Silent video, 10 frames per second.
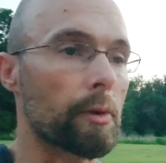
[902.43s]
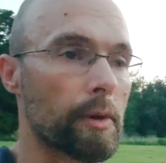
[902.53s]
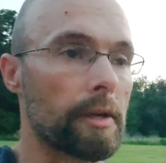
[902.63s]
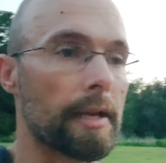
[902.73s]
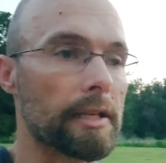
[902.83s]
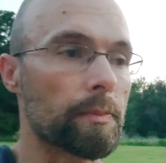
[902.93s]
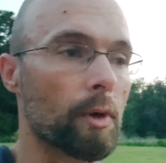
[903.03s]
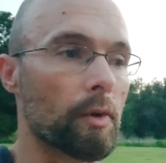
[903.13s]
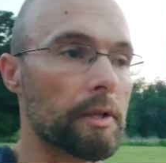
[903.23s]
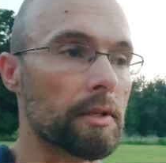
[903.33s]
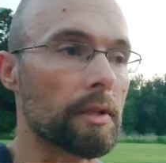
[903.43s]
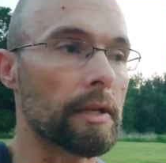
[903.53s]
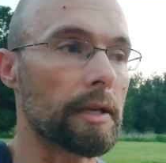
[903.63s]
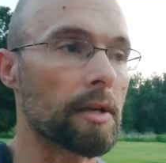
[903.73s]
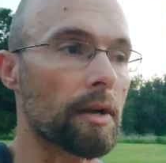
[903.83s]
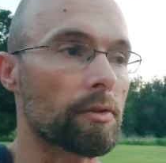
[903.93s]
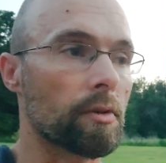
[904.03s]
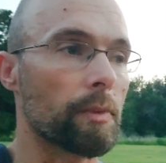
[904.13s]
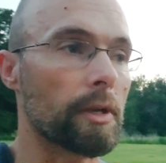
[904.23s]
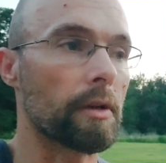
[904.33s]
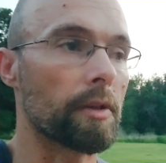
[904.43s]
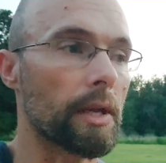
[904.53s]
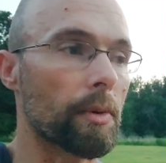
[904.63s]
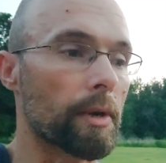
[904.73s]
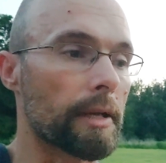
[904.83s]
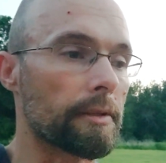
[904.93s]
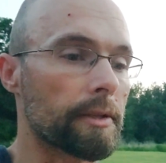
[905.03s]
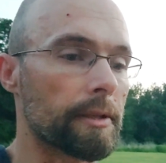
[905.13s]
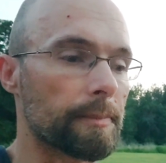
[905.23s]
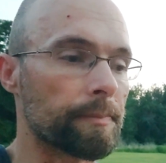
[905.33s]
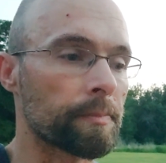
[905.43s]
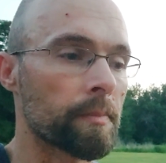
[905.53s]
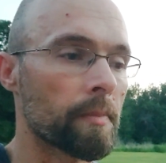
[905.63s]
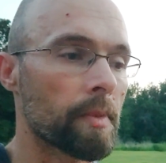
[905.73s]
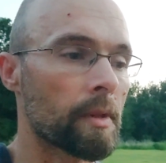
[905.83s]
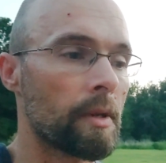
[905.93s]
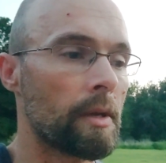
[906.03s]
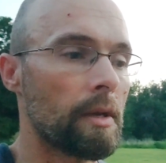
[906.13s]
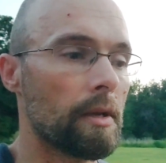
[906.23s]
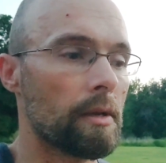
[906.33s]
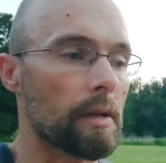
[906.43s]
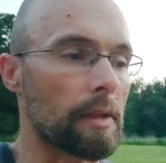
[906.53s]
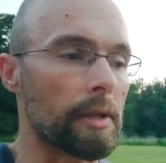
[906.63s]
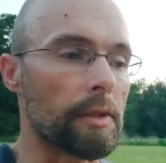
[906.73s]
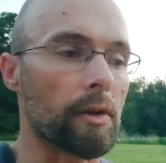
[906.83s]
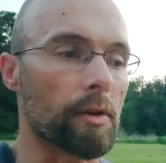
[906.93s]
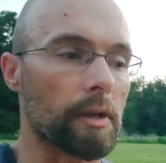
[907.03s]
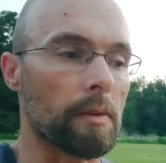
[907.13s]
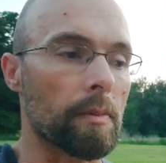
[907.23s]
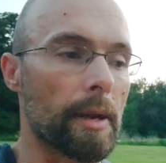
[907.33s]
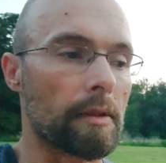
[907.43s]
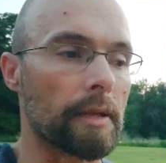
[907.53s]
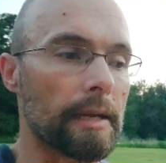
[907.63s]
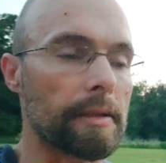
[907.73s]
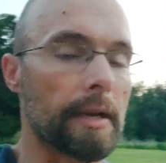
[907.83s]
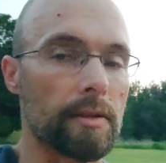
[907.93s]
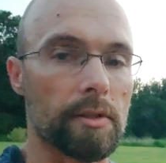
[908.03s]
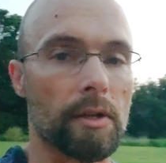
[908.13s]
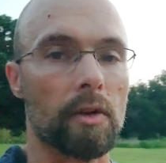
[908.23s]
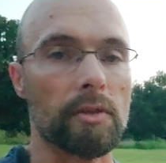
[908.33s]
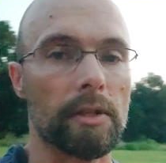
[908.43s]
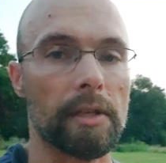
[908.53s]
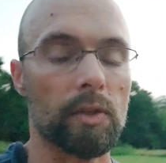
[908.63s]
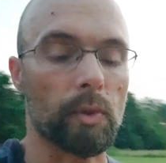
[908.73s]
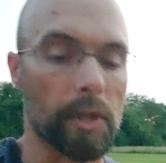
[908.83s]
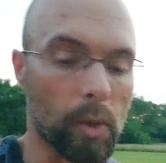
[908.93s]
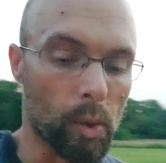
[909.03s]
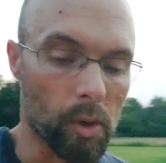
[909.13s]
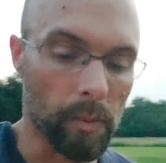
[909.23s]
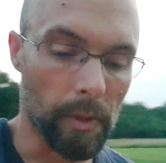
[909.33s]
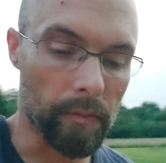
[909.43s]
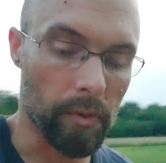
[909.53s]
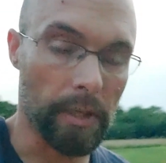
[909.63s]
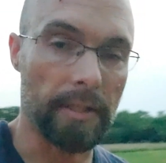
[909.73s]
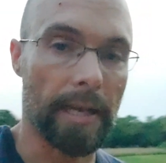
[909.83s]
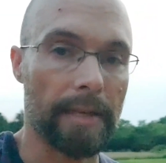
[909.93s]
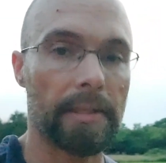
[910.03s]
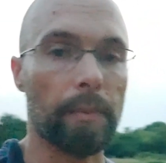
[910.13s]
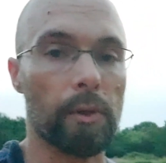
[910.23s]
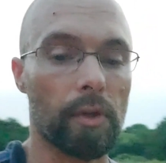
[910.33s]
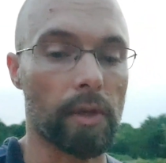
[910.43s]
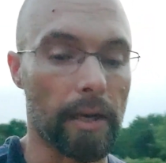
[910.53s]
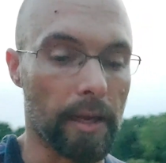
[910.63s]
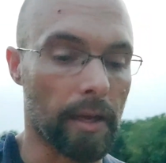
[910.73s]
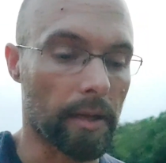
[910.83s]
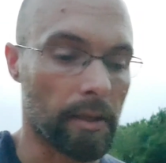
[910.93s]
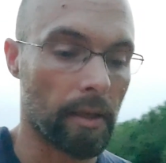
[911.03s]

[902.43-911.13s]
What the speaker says: were an expo recently, and I talked to them there, and they were at I think they're at about $9,000. I think is what they quoted me for the exact same unit that I got.